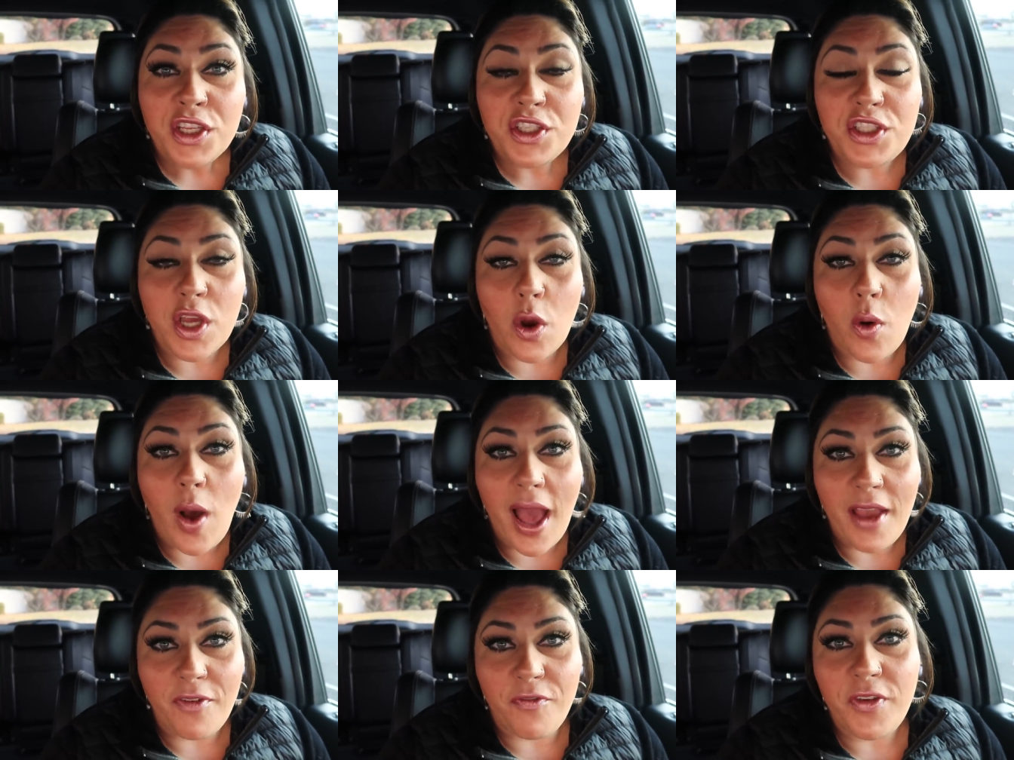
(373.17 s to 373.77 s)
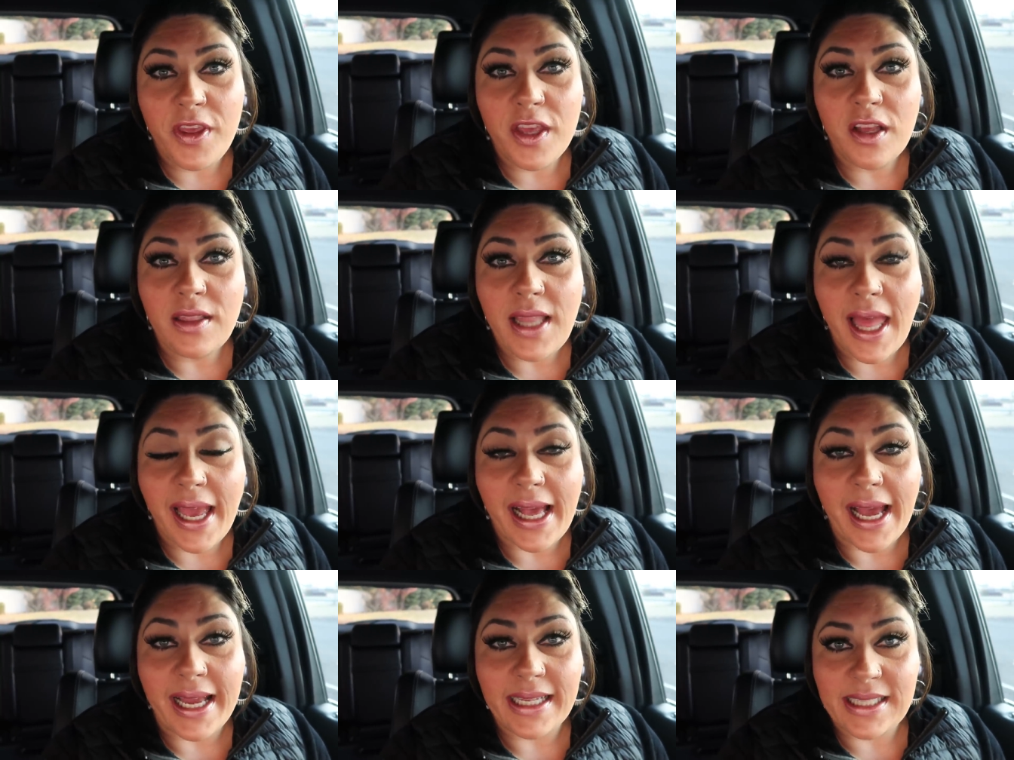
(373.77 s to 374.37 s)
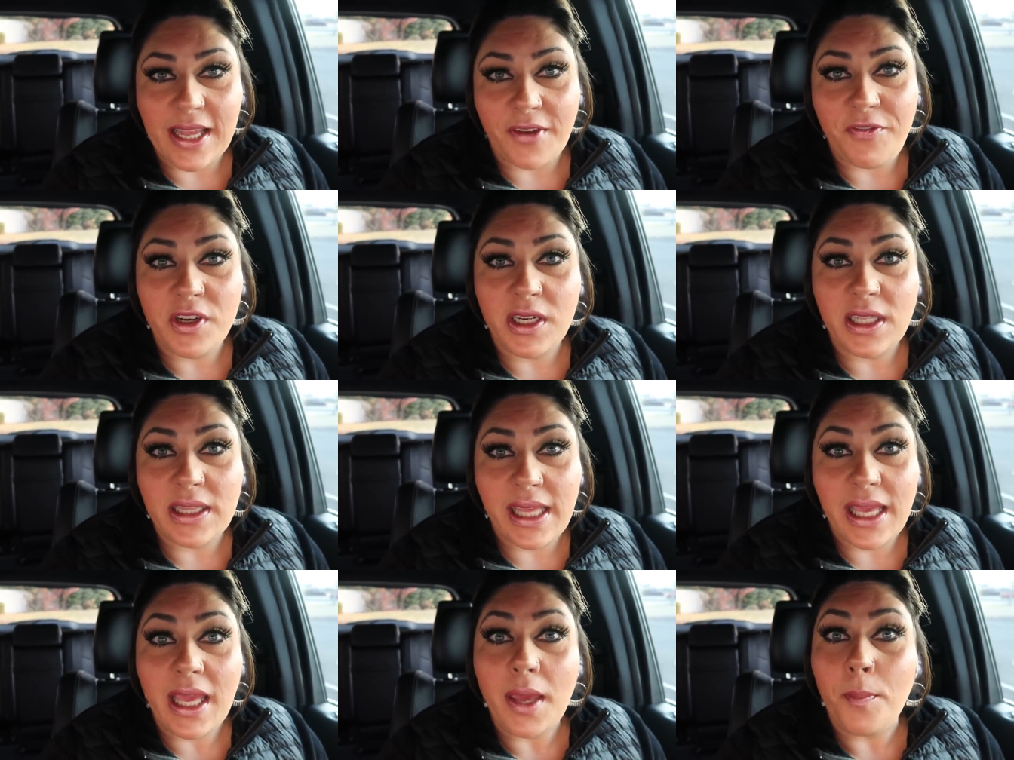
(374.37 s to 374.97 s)
So I feel like I
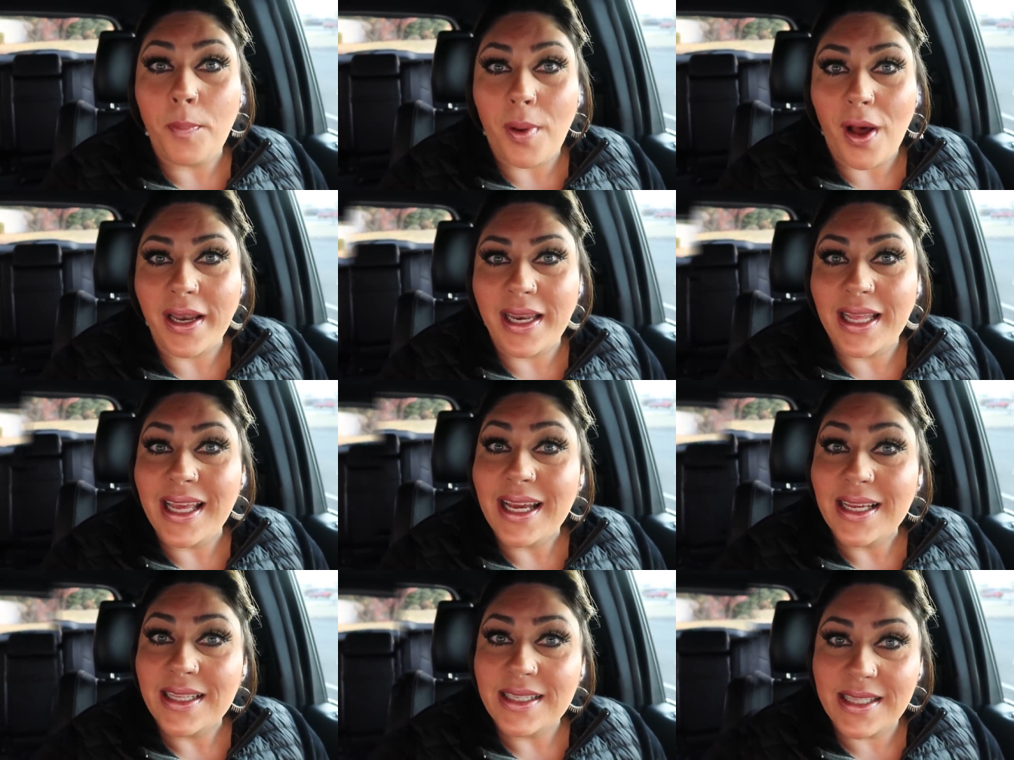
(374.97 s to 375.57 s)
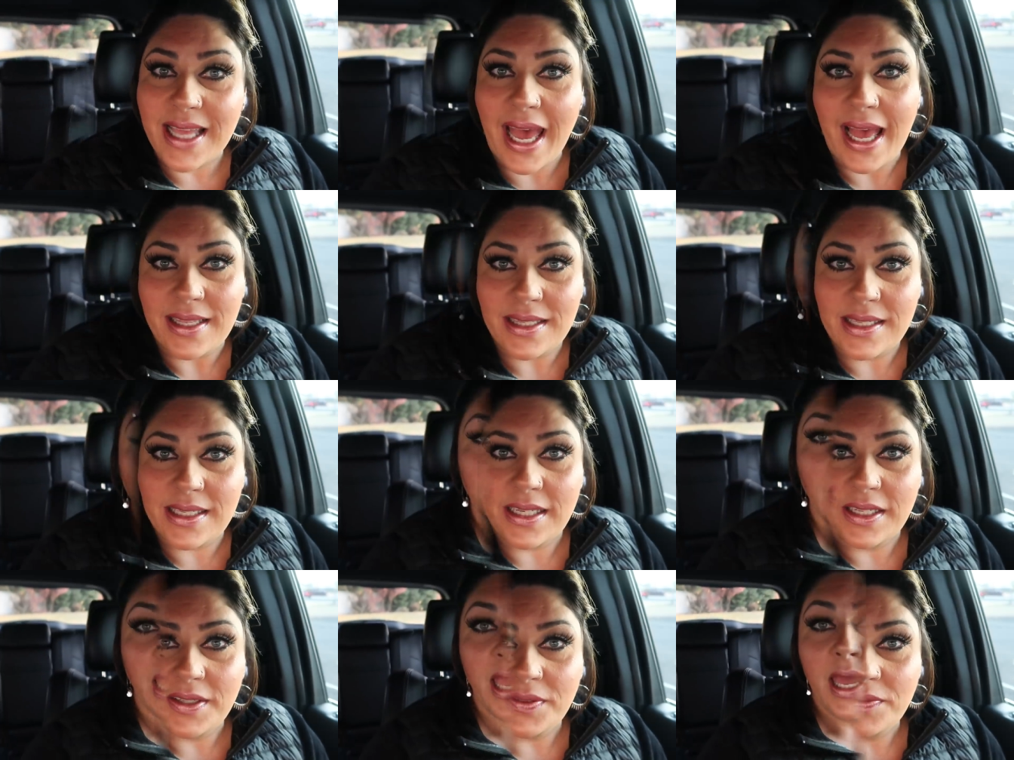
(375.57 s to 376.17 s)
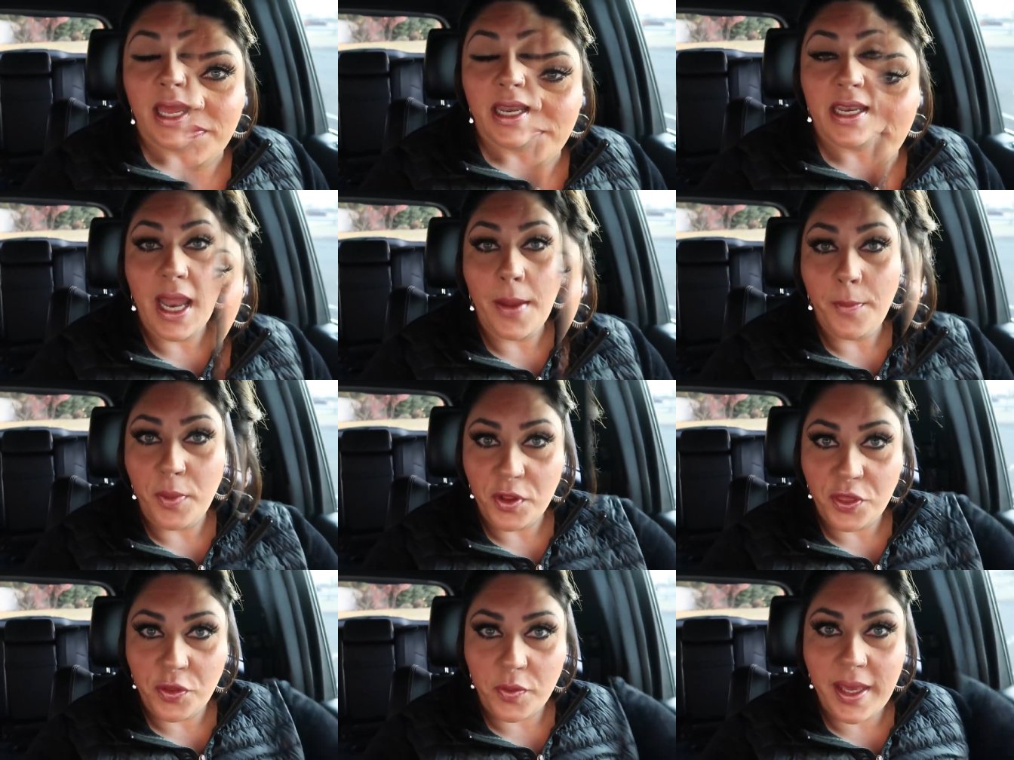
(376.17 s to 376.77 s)
definitely embody zest.
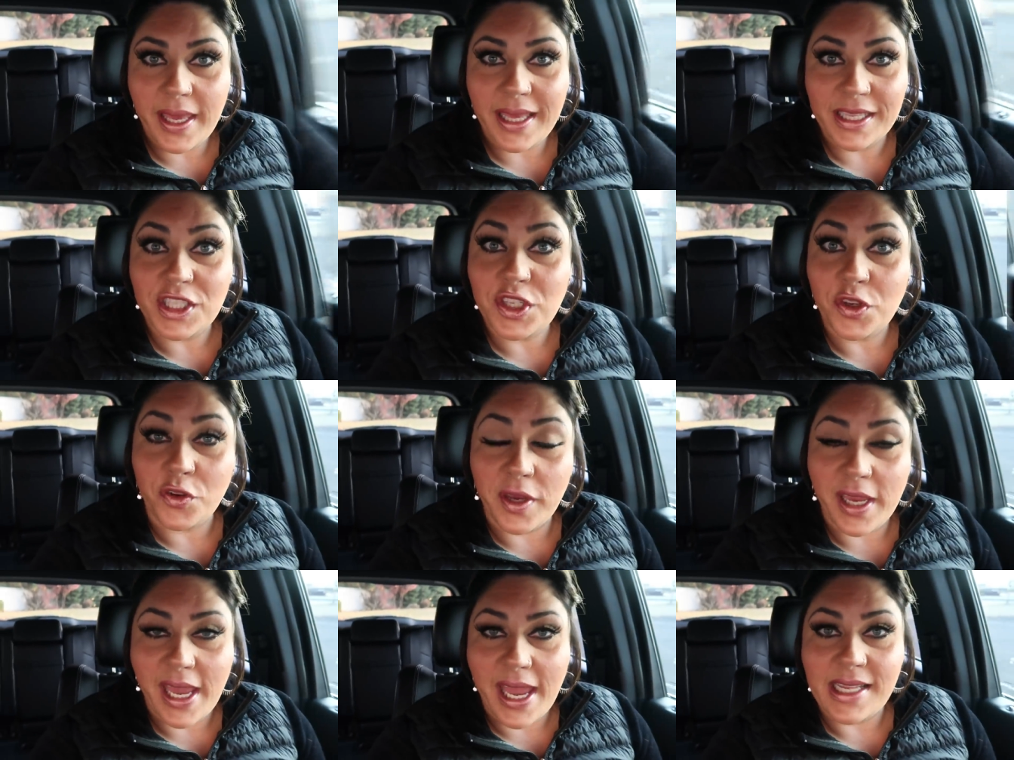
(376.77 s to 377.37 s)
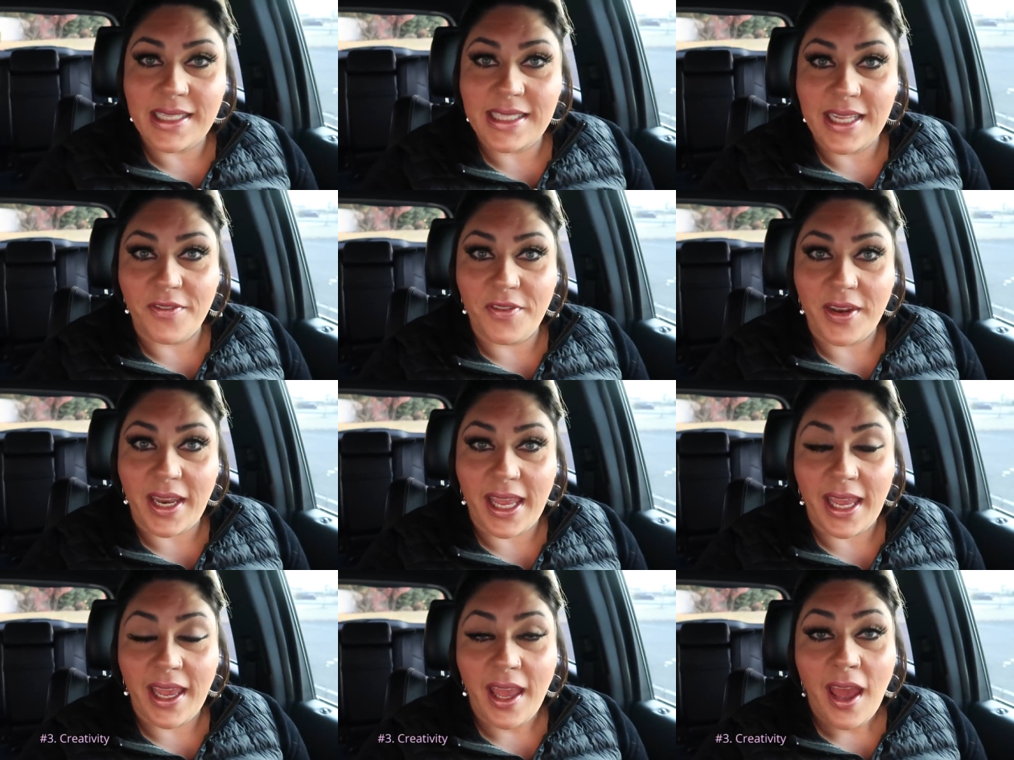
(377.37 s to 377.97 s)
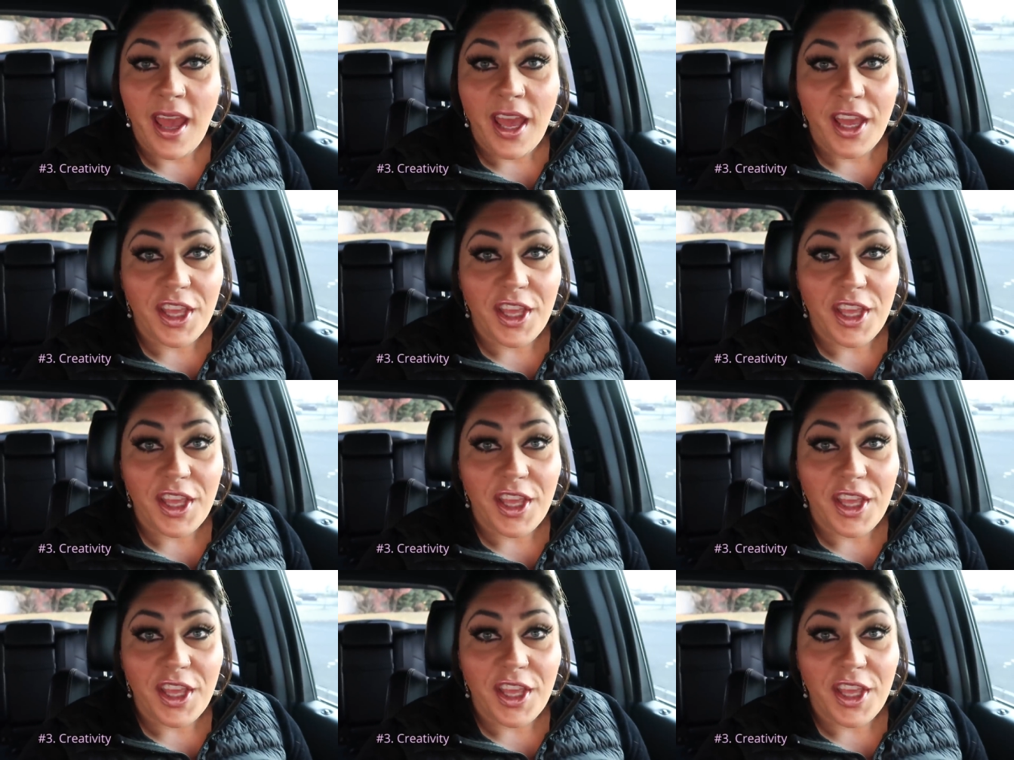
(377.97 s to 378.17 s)
Number three is creativity.